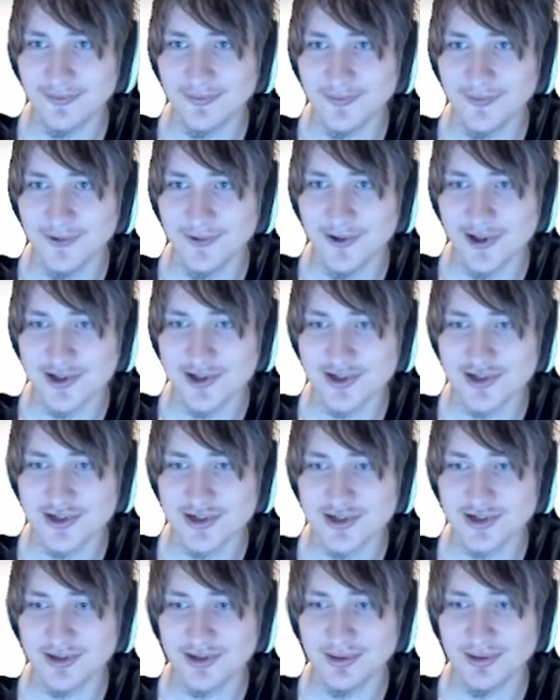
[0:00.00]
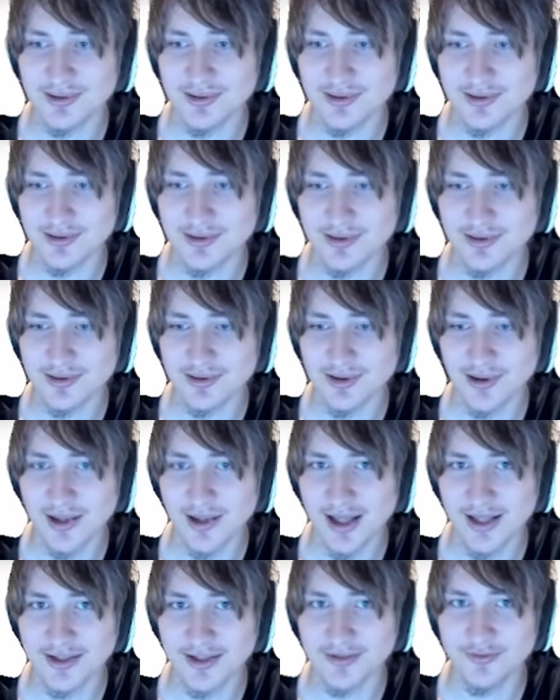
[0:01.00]
which
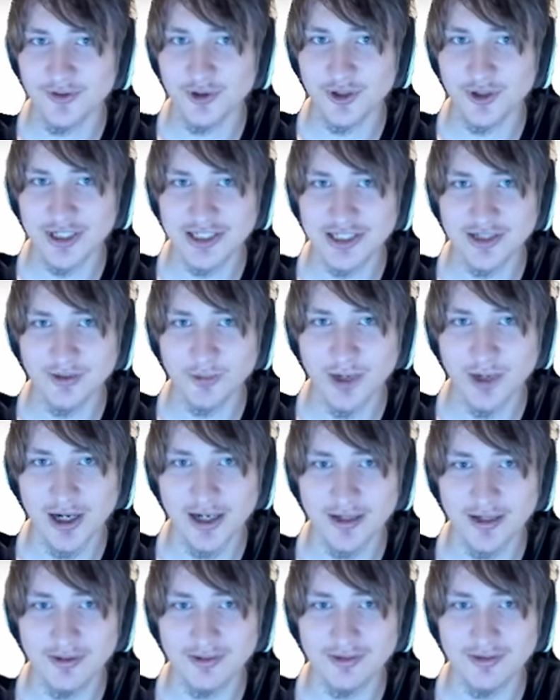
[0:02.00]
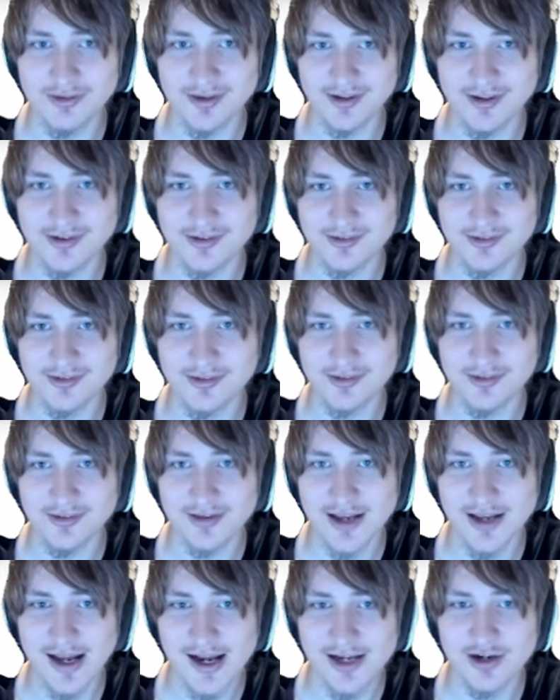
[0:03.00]
I have no idea why. It's like
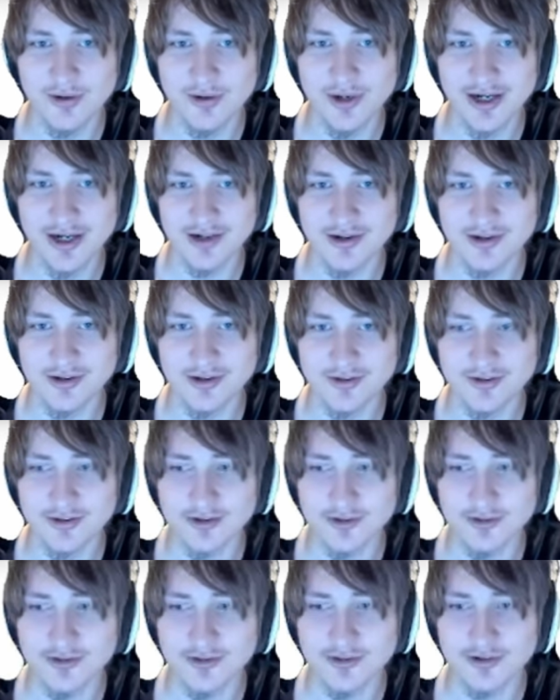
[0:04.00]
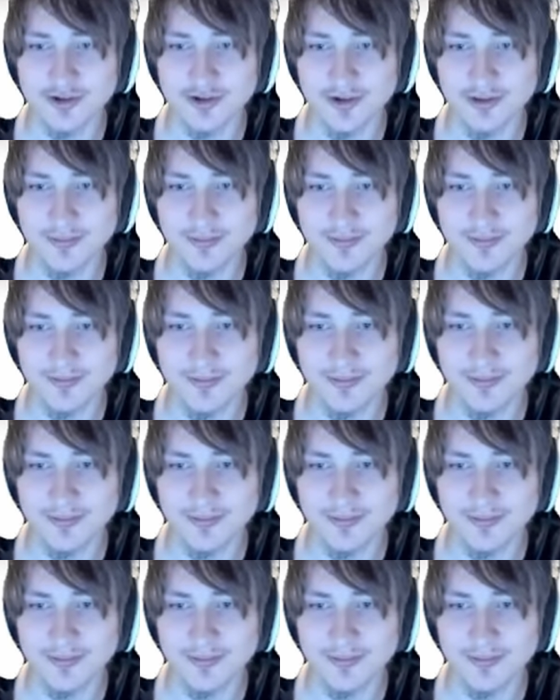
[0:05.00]
IO error close stream.